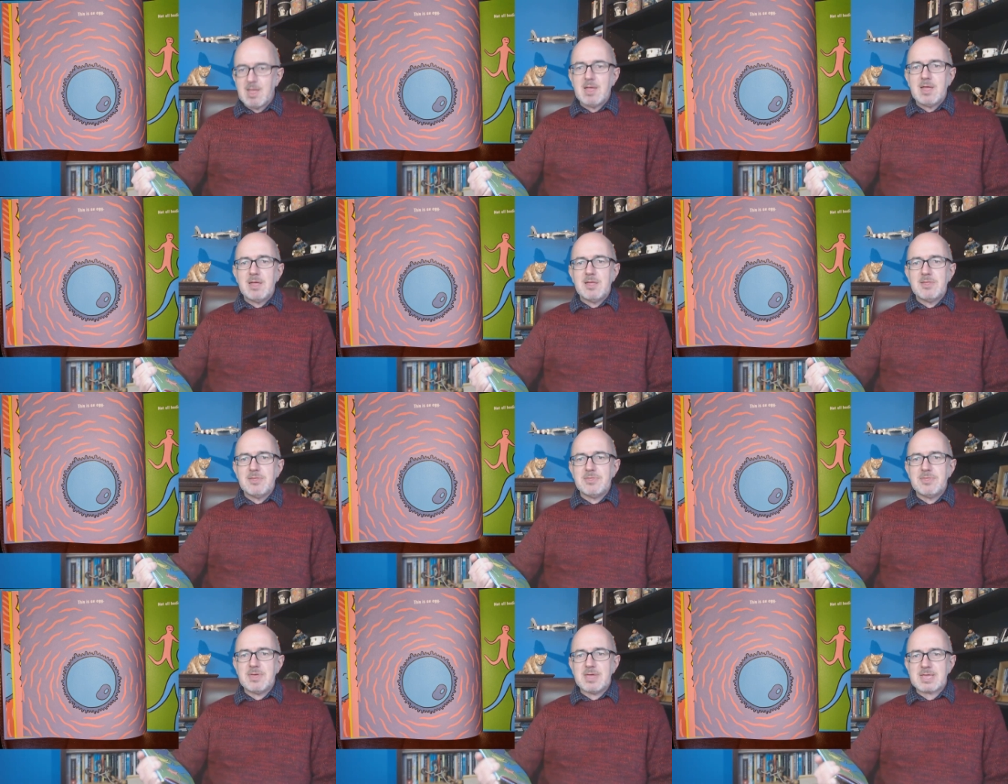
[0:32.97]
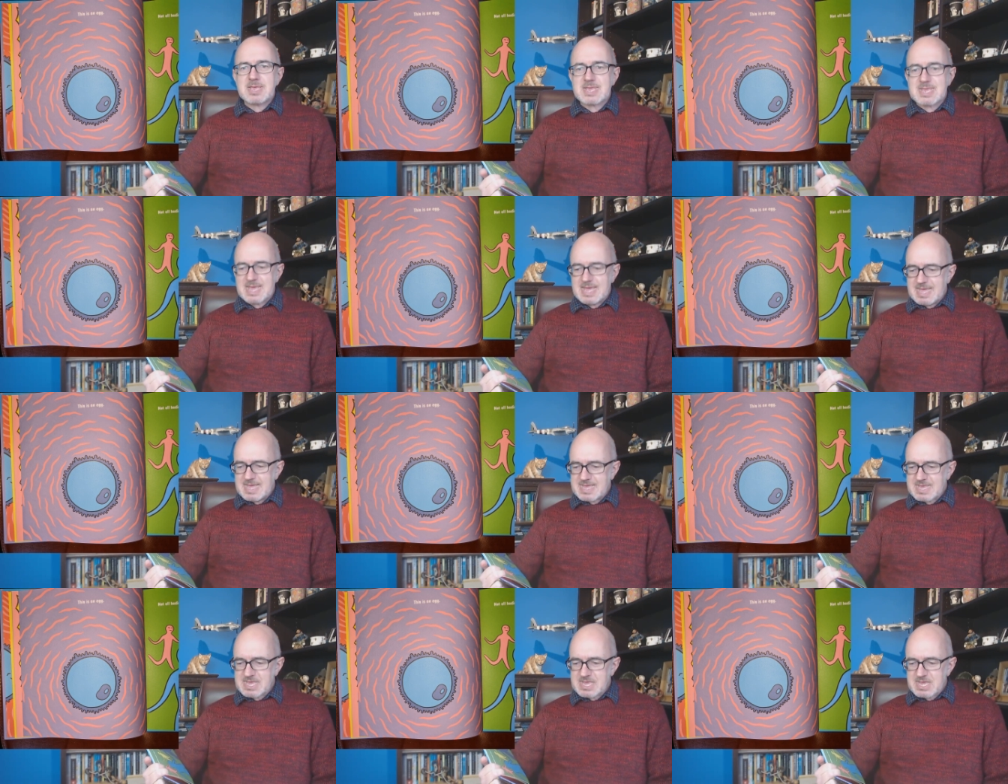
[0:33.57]
This
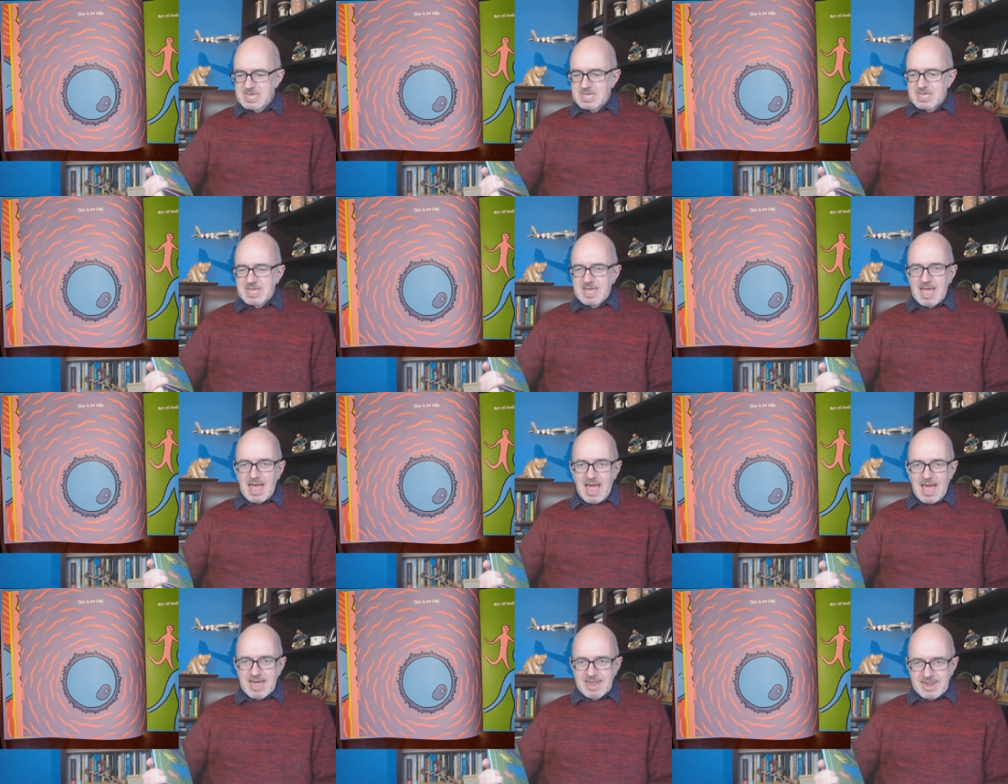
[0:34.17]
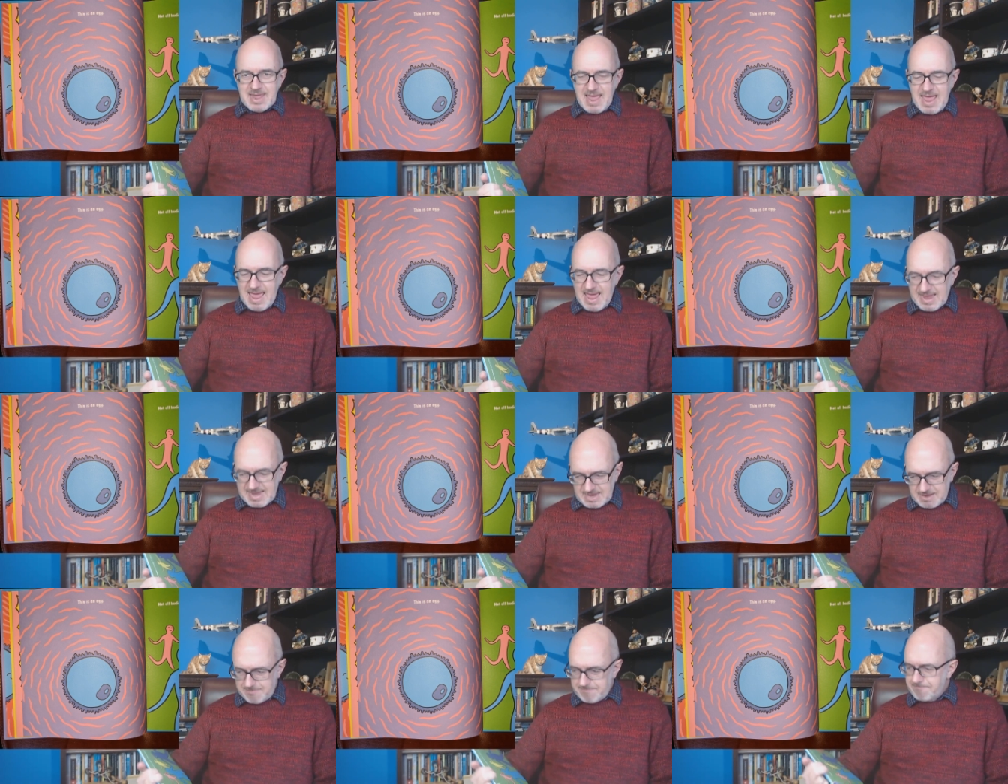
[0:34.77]
is an
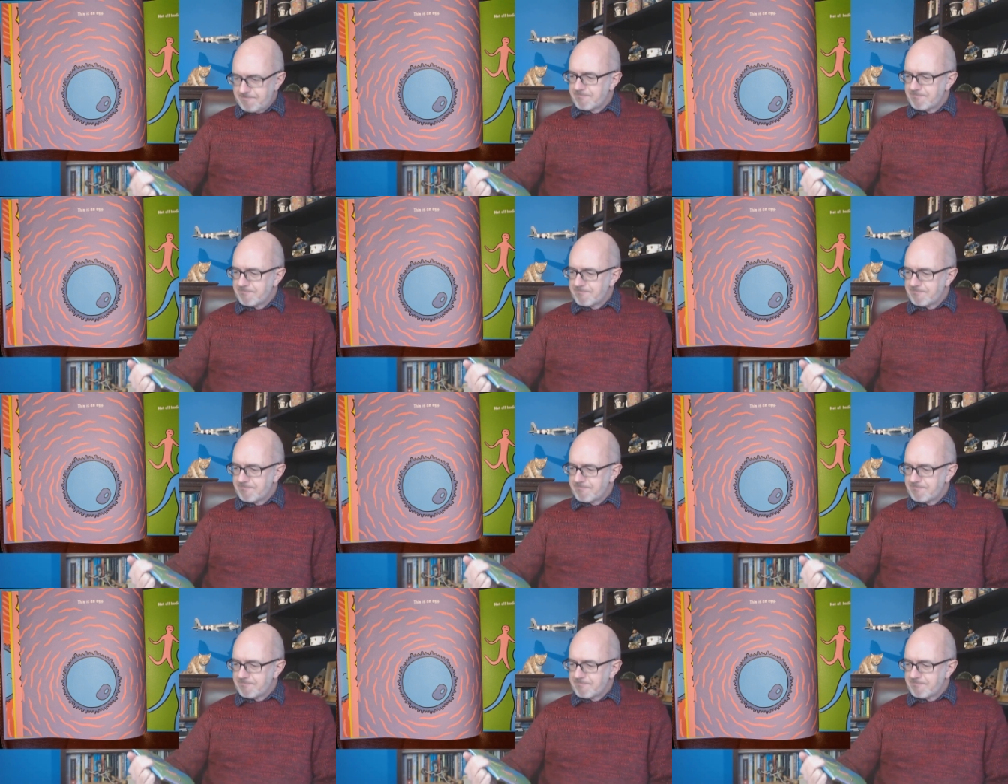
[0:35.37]
egg.